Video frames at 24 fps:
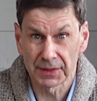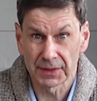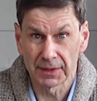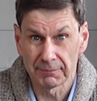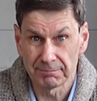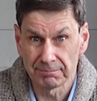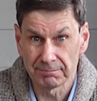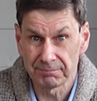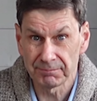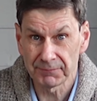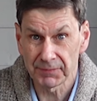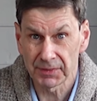
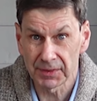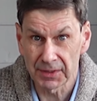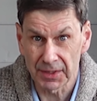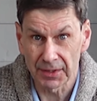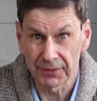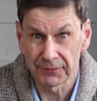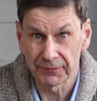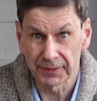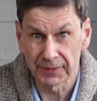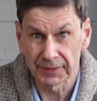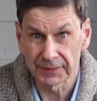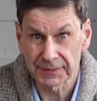you
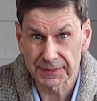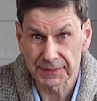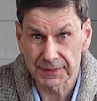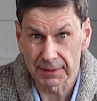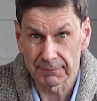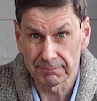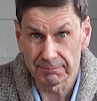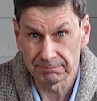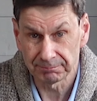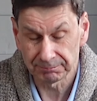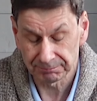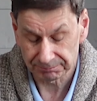know, that
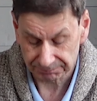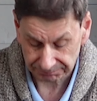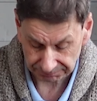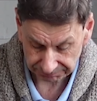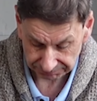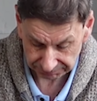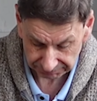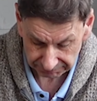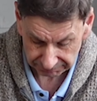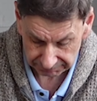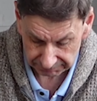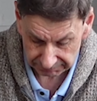
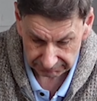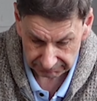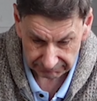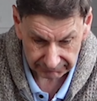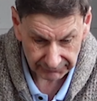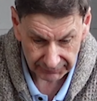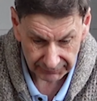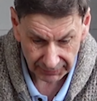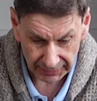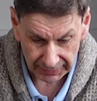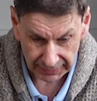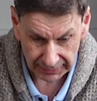
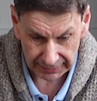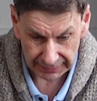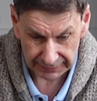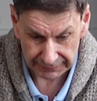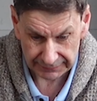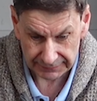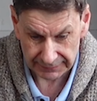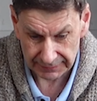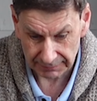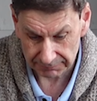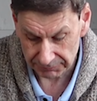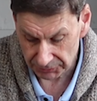
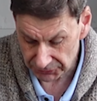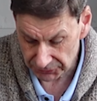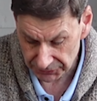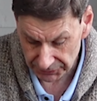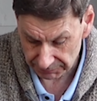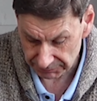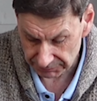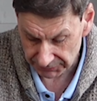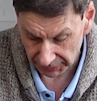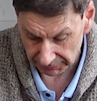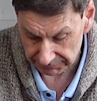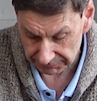and um, you
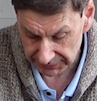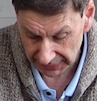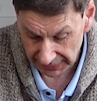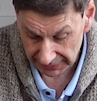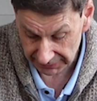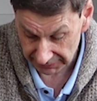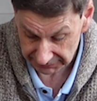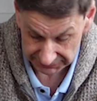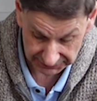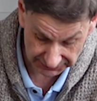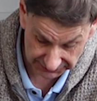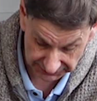sometimes get,
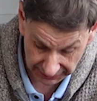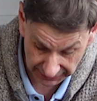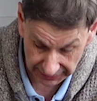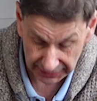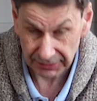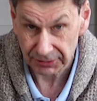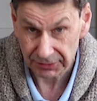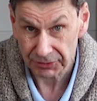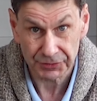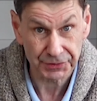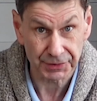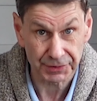as I
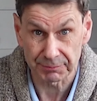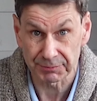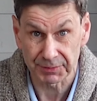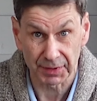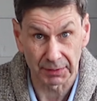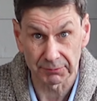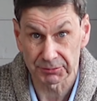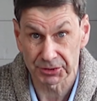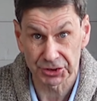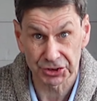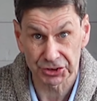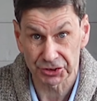say, you
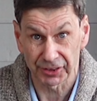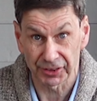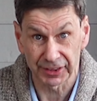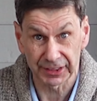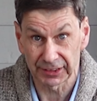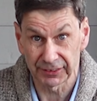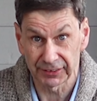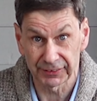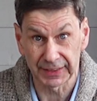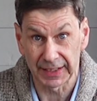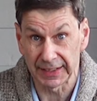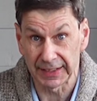sometimes strike
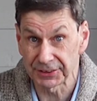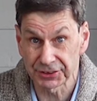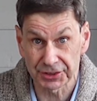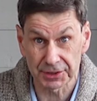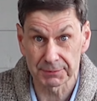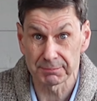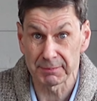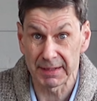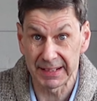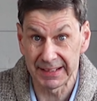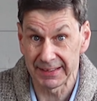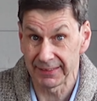lucky. It's
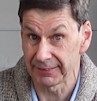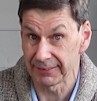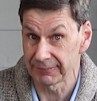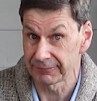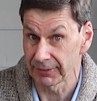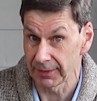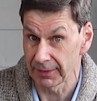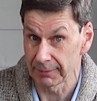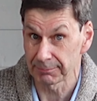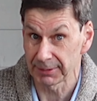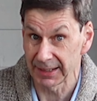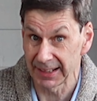just being at the
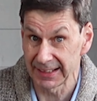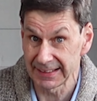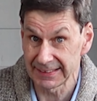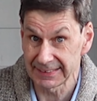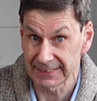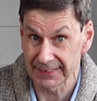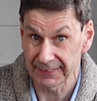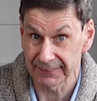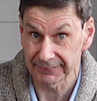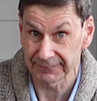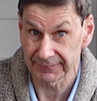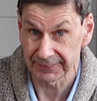right
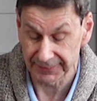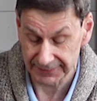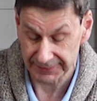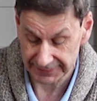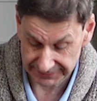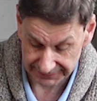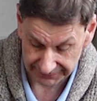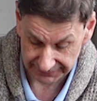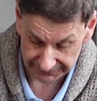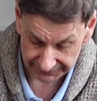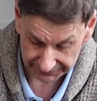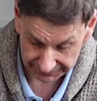place at the right
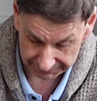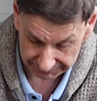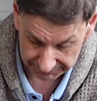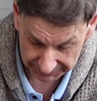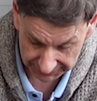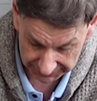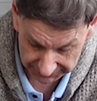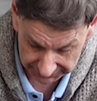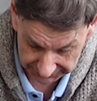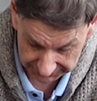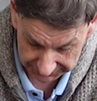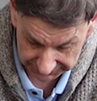time.
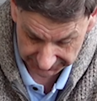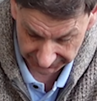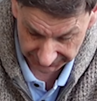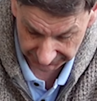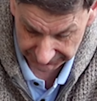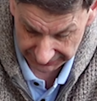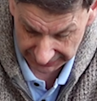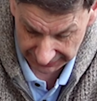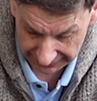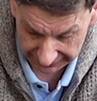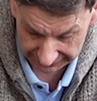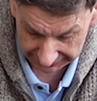So
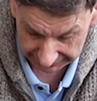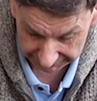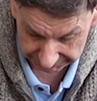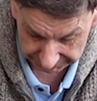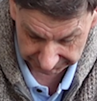yeah,